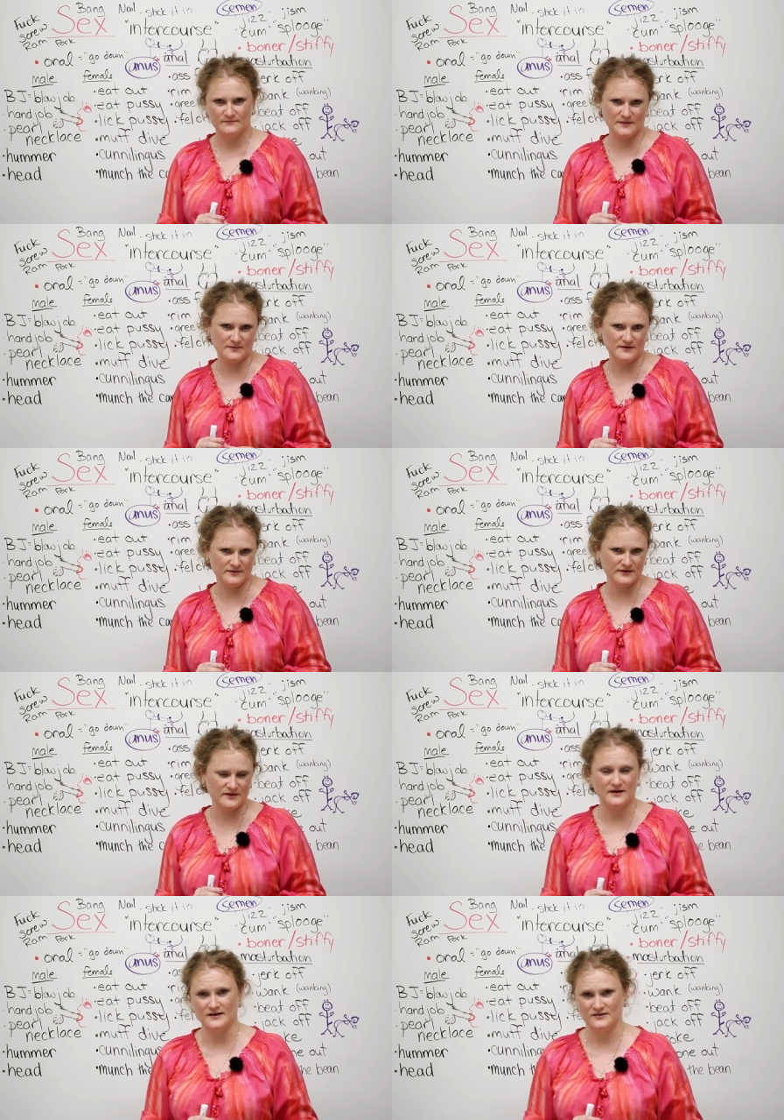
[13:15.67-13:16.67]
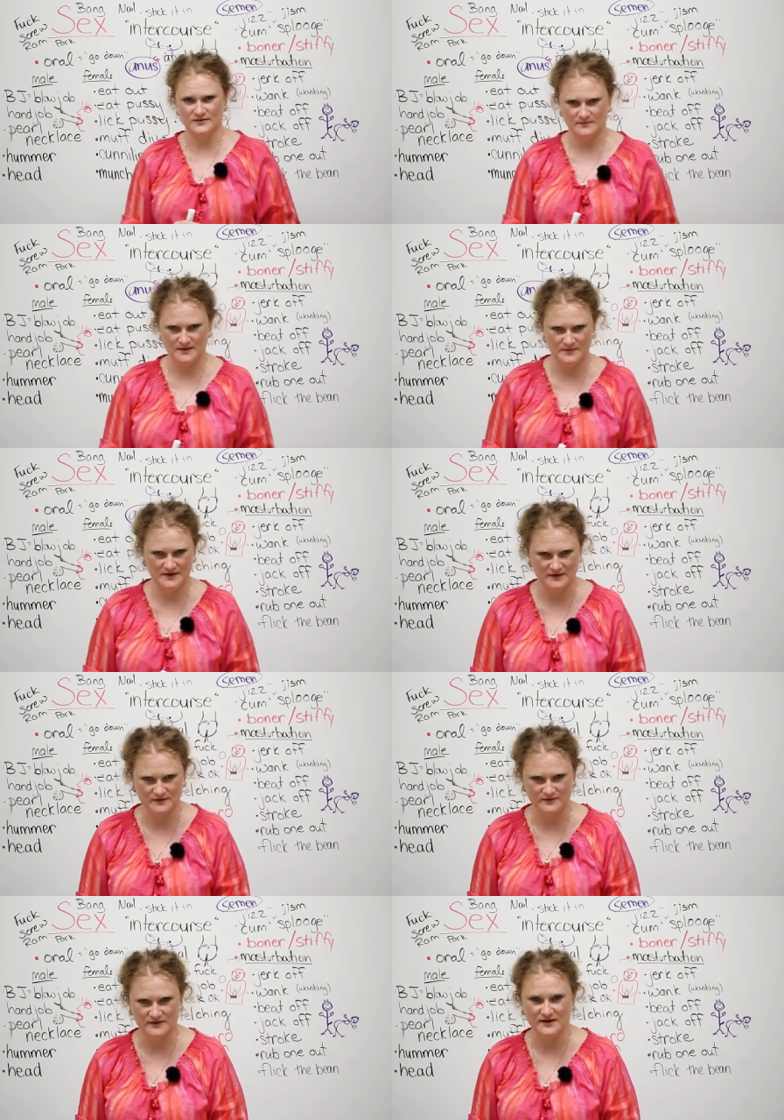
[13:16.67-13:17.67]
Maybe the real kind, maybe
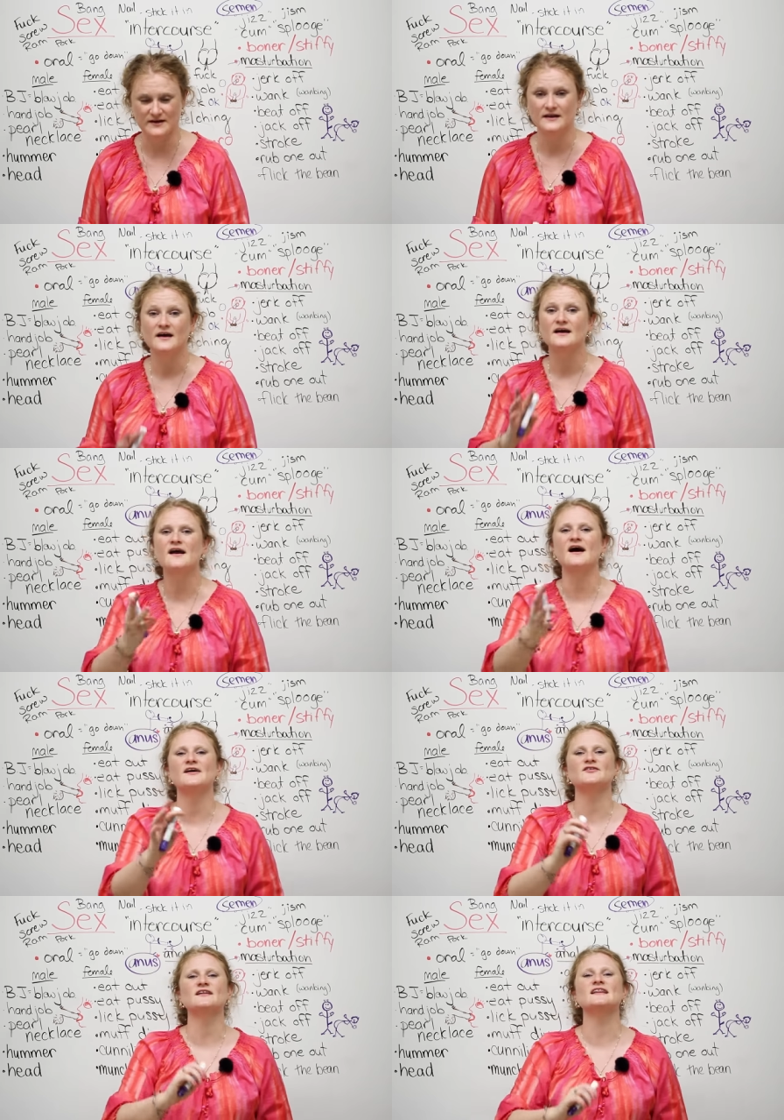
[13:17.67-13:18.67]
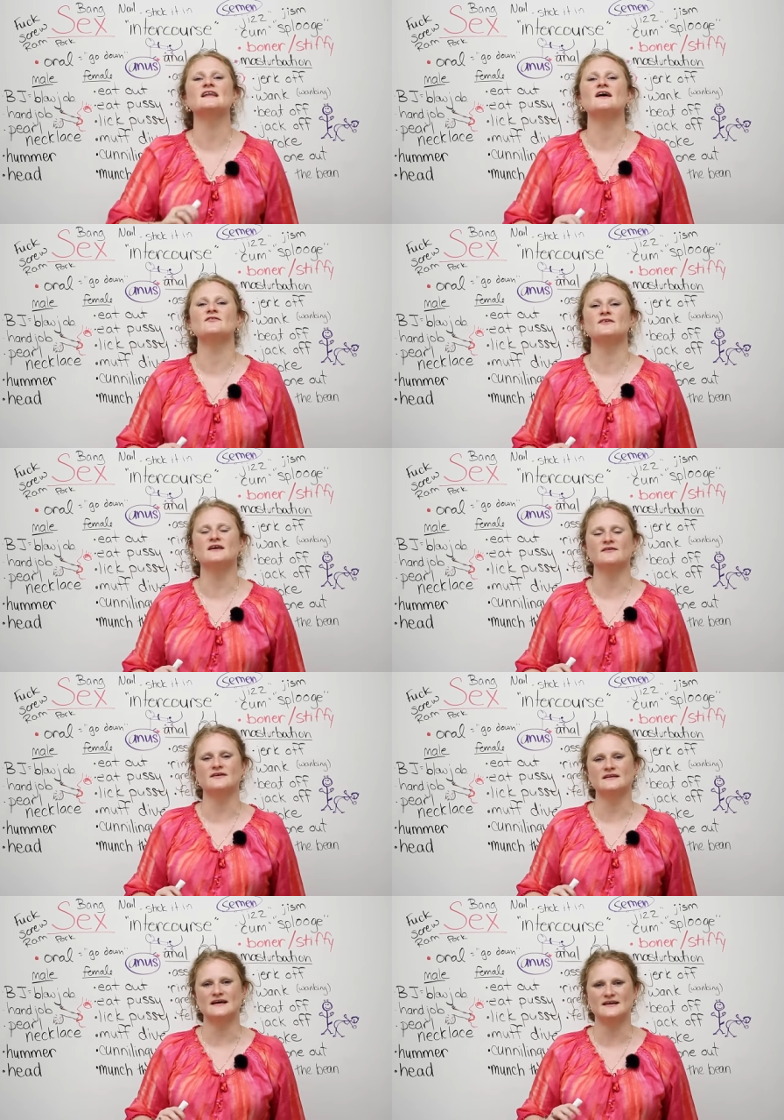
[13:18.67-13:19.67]
not the real kind. Guys love
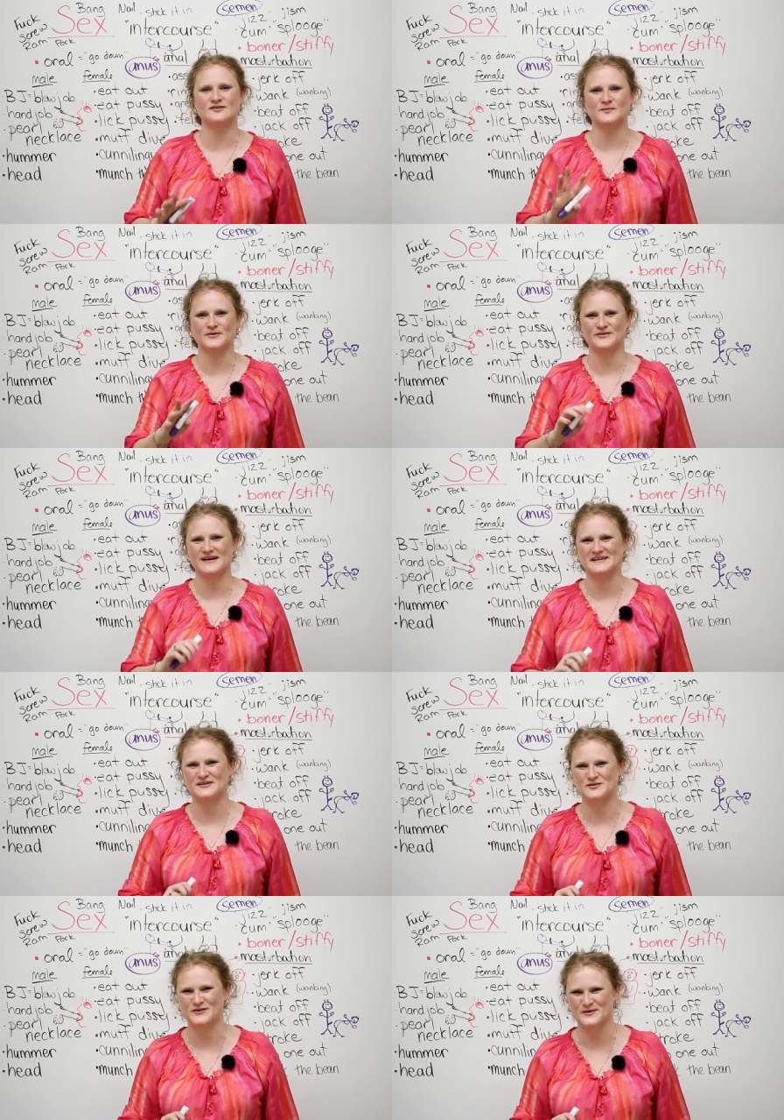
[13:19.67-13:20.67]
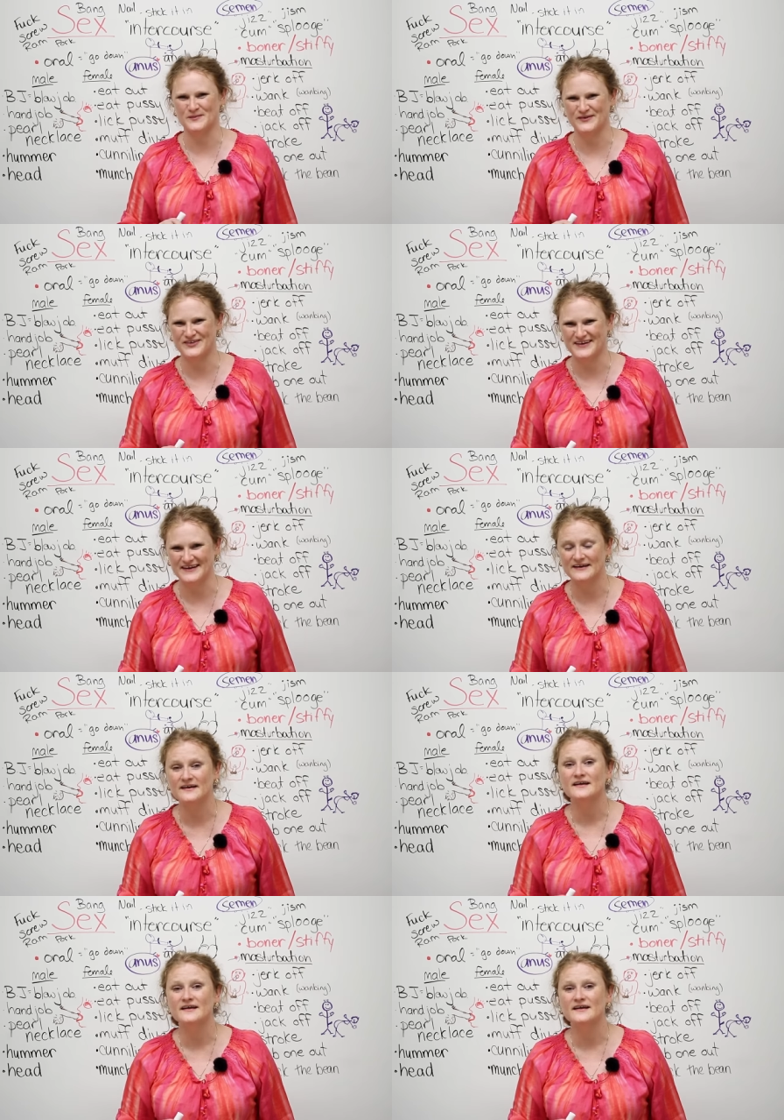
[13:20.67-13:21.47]
giving ladies a pearl necklace for their birthday.